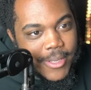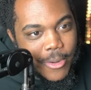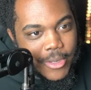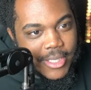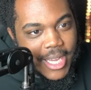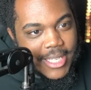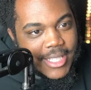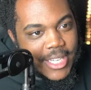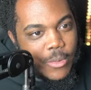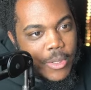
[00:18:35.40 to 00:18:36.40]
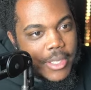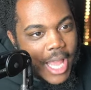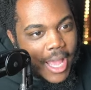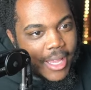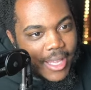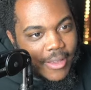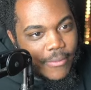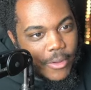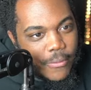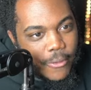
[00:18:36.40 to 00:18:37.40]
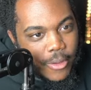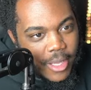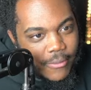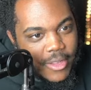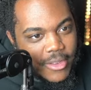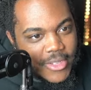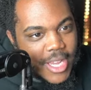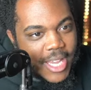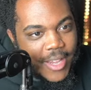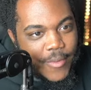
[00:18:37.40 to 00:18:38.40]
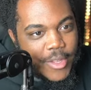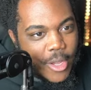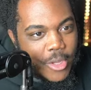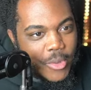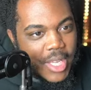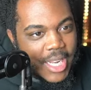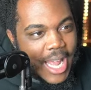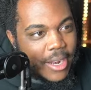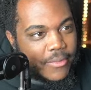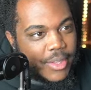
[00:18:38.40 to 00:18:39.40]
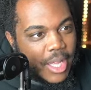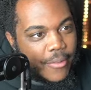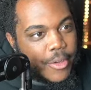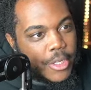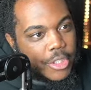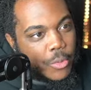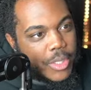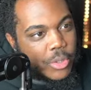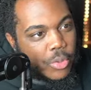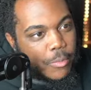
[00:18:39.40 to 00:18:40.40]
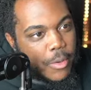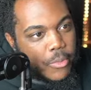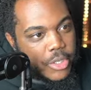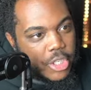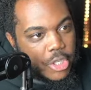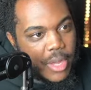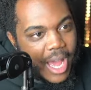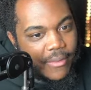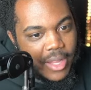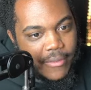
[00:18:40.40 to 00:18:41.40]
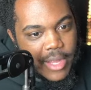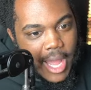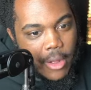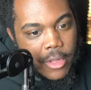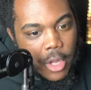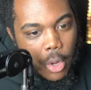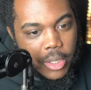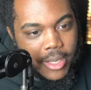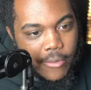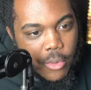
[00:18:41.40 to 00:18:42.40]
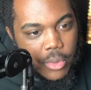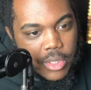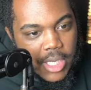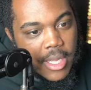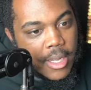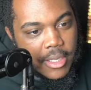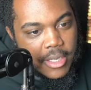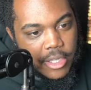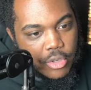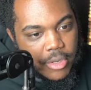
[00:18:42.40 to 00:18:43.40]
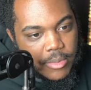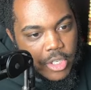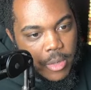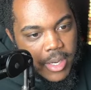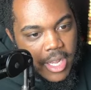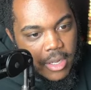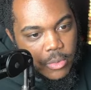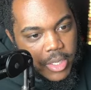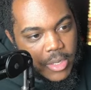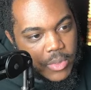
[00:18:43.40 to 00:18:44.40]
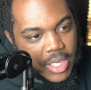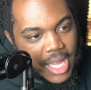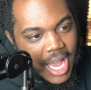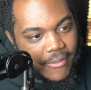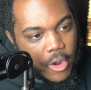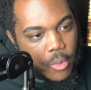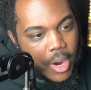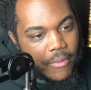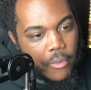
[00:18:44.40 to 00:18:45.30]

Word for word: Norisuke still will not give you forgiveness, even though you did it out of love. So, what sort of memories do you have left now? Only of cruelty. None of the dreams Jobin held when he was alive were ever